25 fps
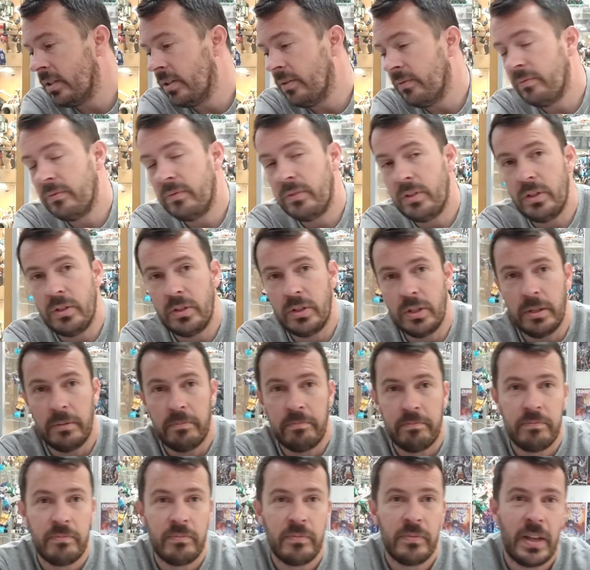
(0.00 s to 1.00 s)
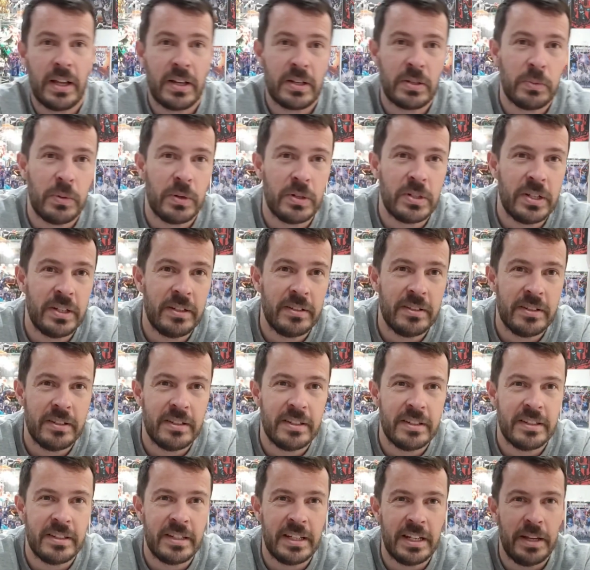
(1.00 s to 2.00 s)
distant future. Thanks for watching.
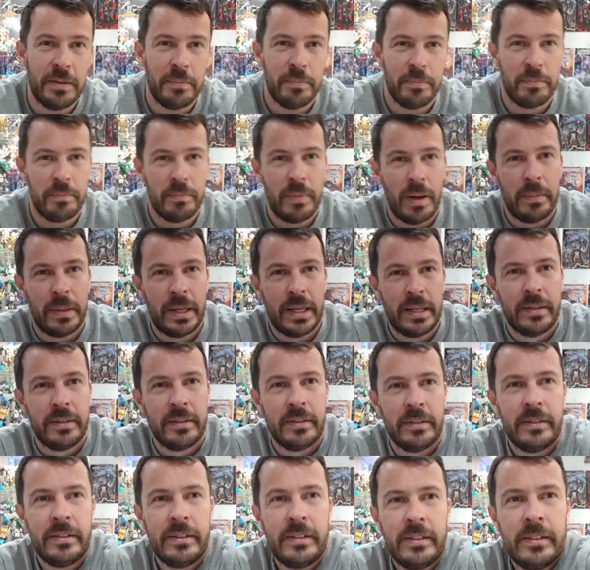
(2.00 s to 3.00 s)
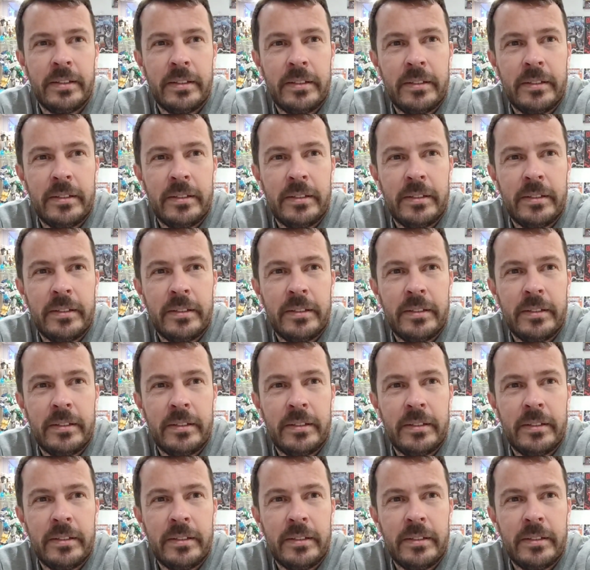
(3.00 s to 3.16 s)
See you. Bye bye.